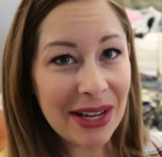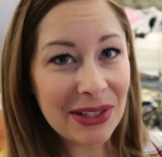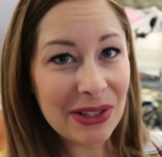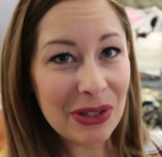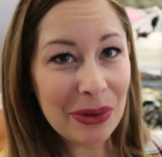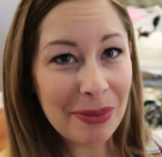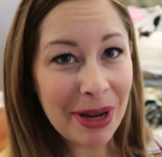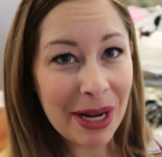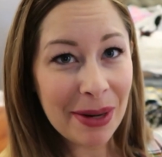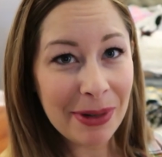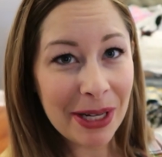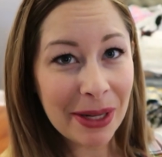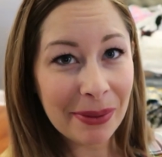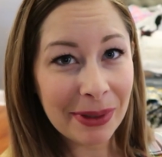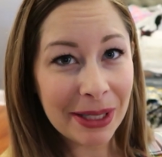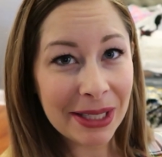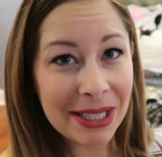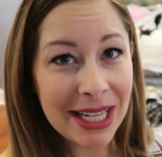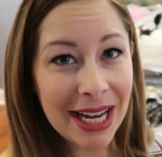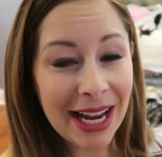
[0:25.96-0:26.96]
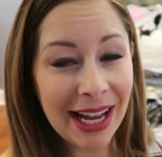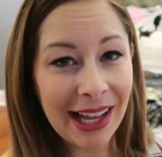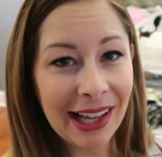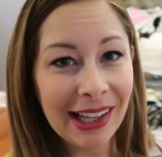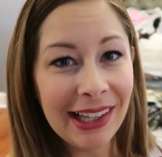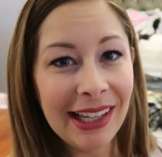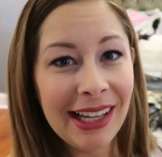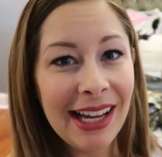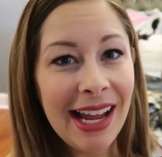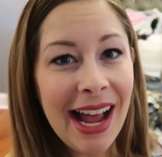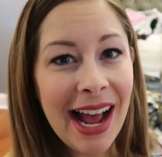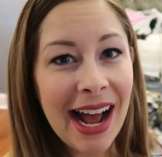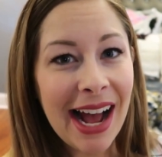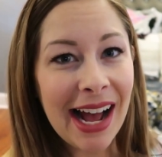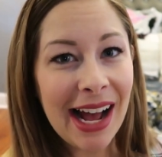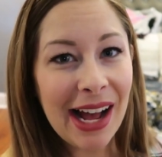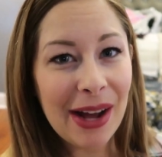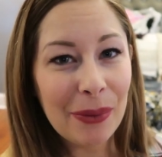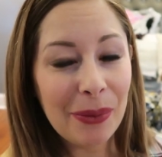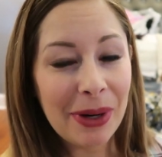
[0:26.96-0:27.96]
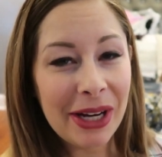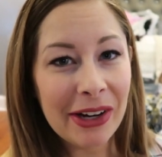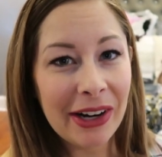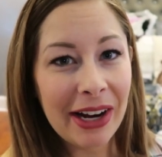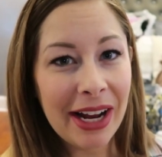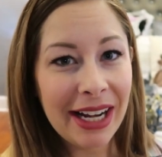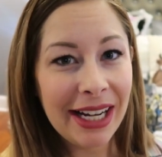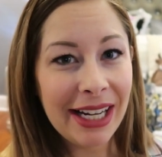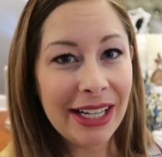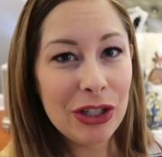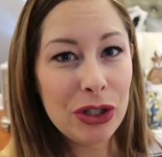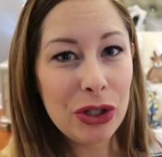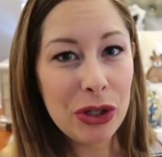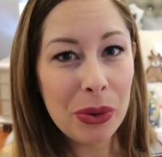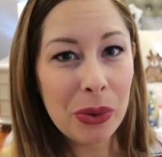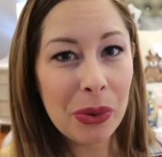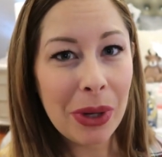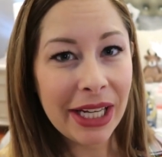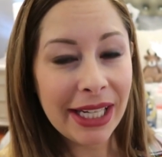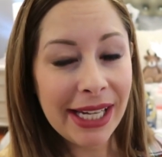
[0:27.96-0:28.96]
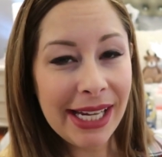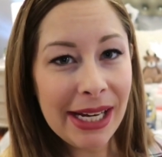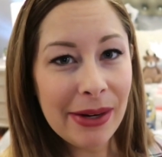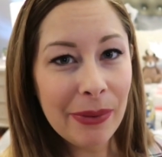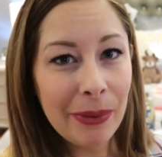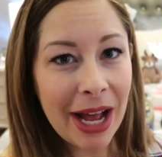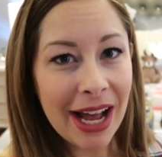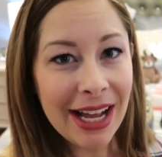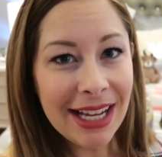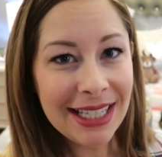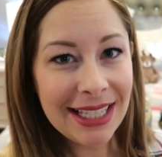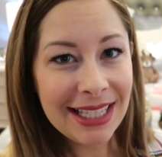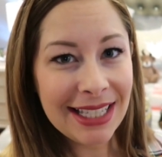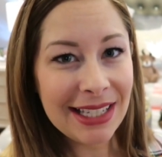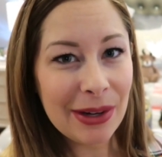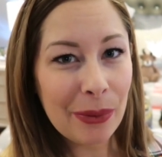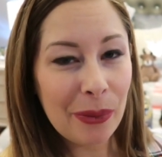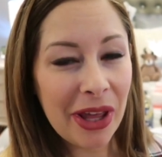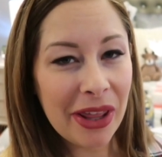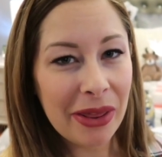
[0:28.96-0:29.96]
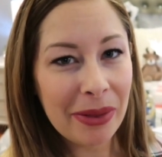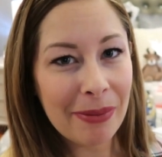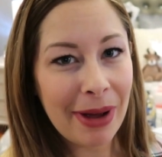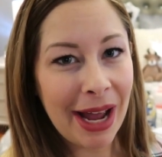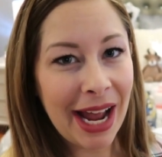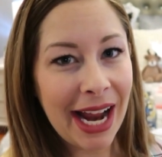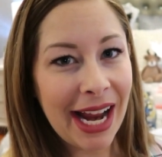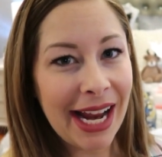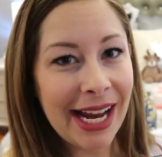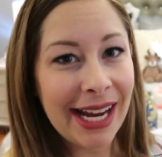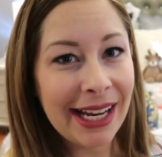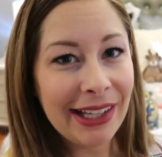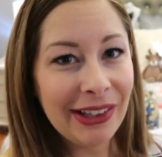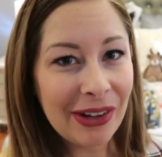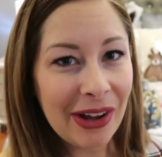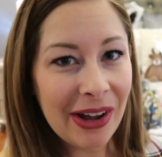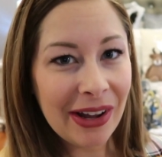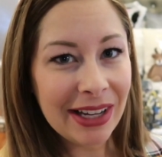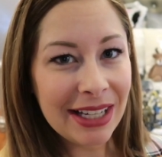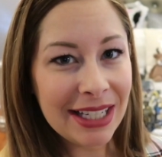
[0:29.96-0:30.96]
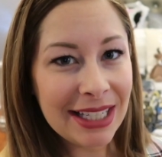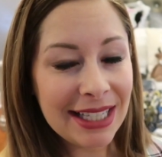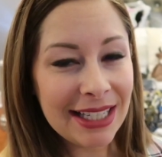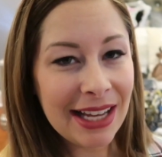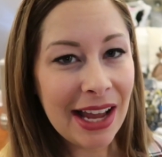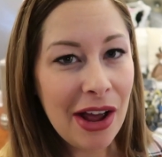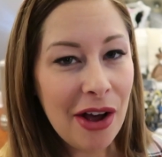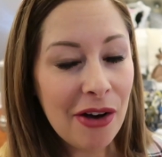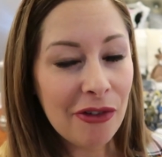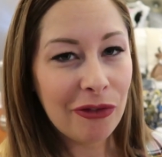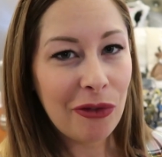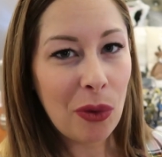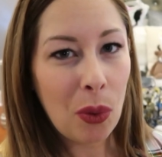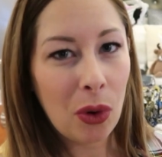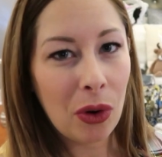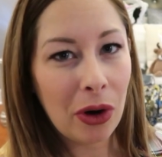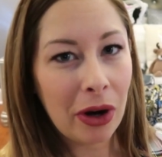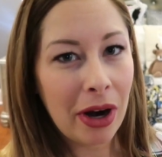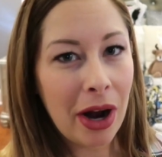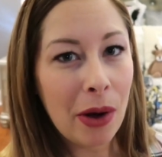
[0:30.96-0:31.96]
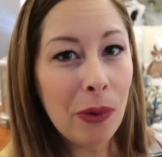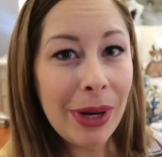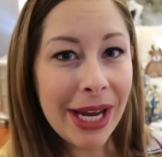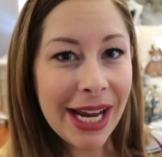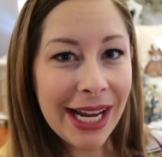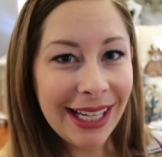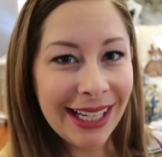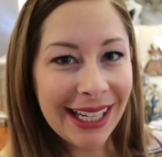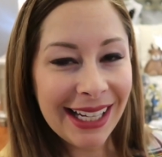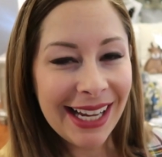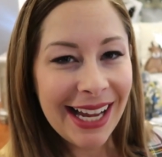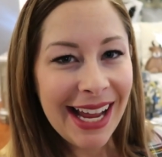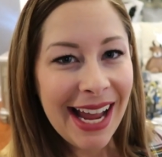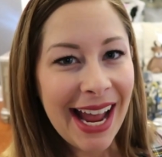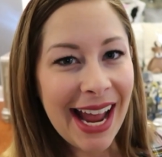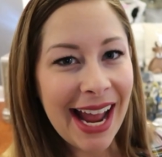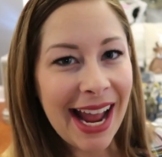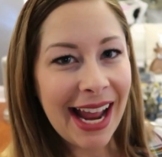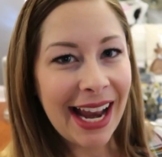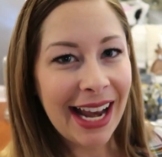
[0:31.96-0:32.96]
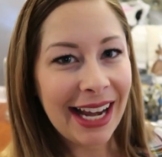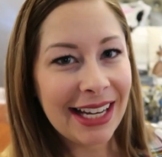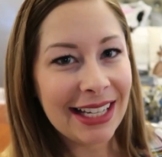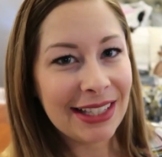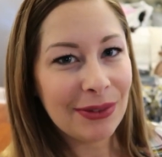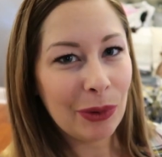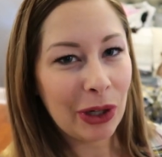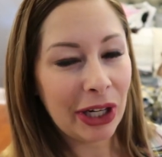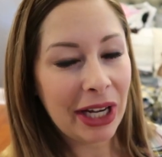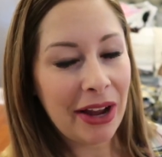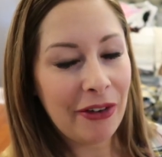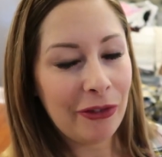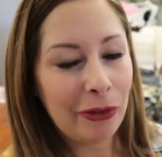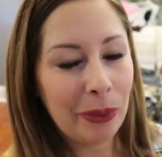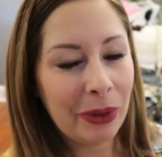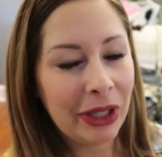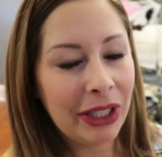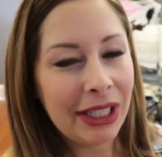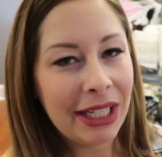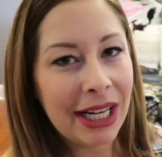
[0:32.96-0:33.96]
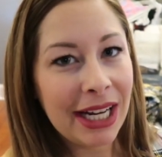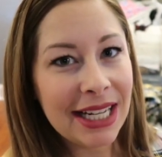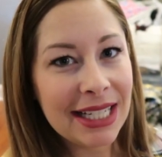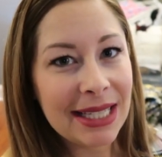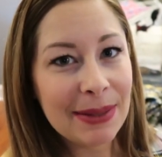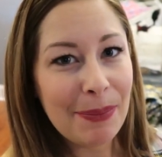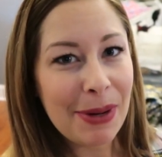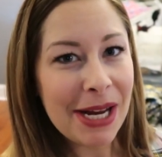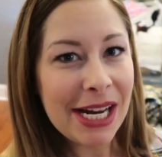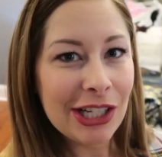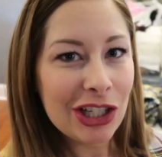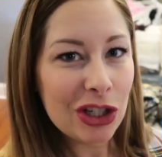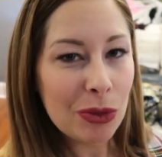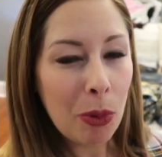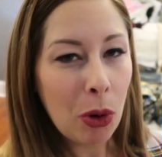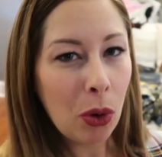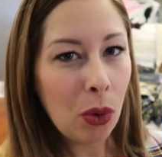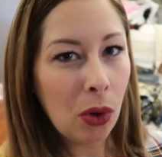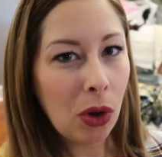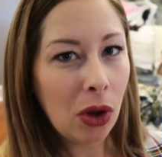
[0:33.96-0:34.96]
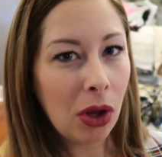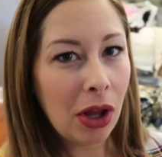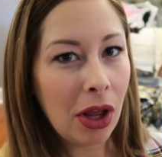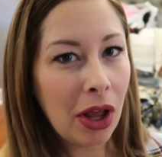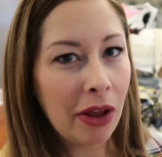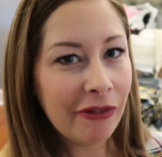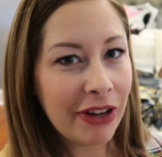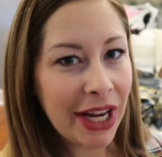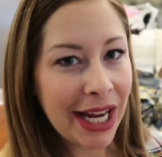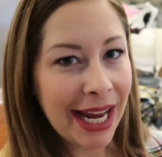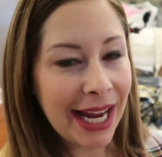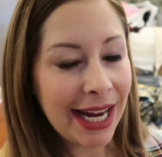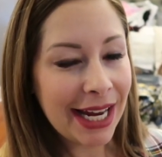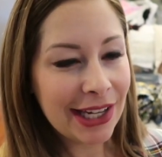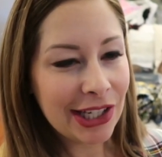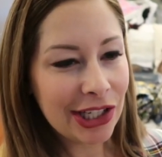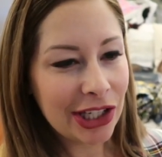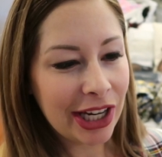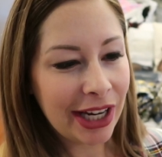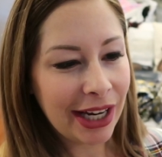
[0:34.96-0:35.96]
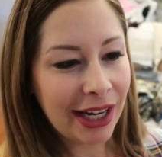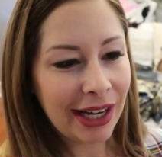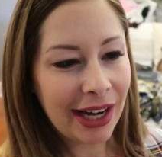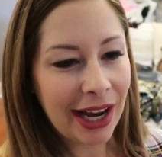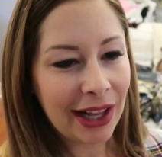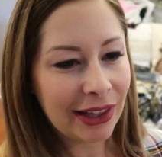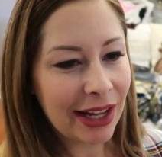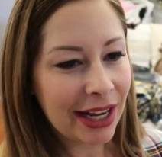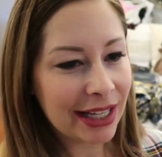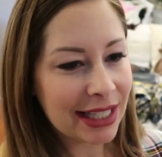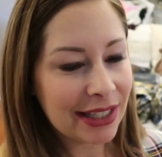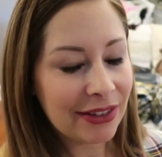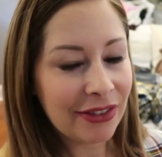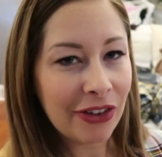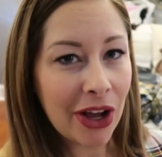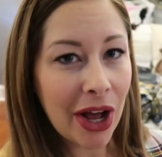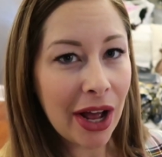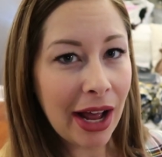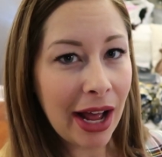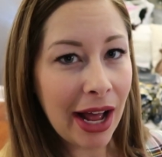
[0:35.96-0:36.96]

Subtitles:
As you may be able to tell, we are heading to Key West with my in-laws for a week, and we're gonna have a really nice beach pool vacation, lots of